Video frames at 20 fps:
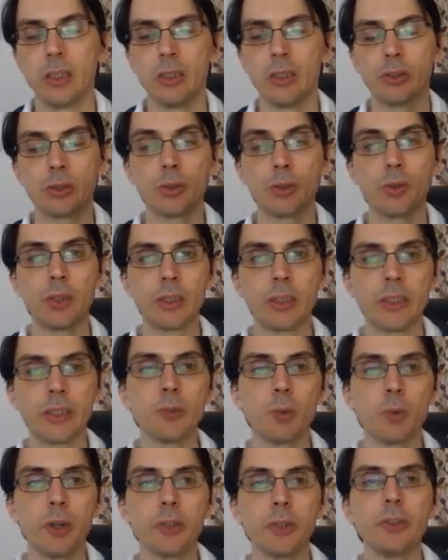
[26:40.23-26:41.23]
to learn
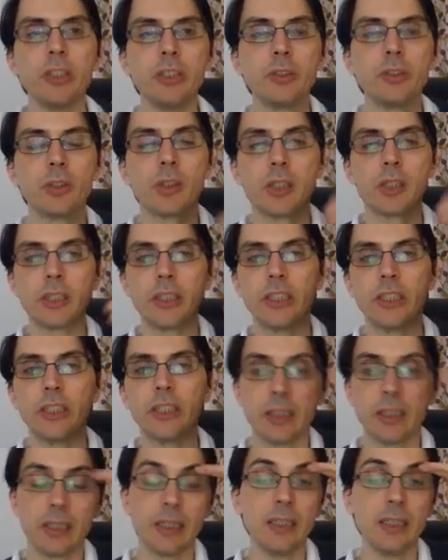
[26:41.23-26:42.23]
what you need to learn
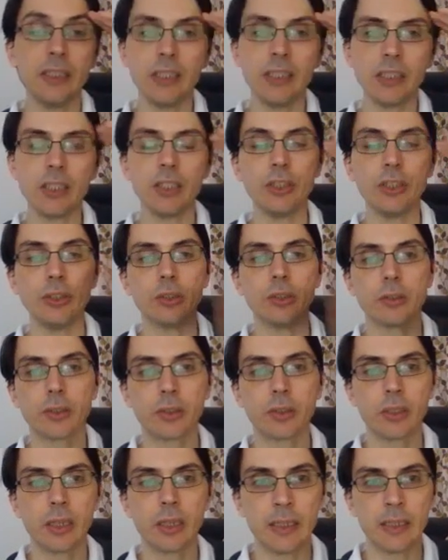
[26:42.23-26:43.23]
in
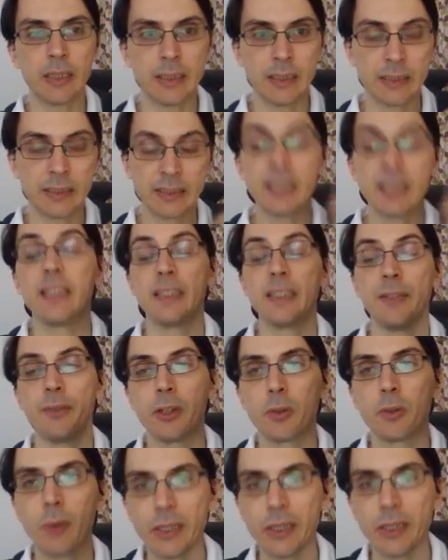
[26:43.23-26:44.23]
your uh, scientific
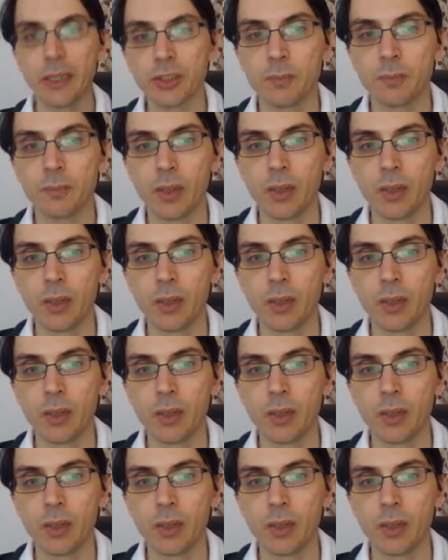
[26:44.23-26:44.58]
question.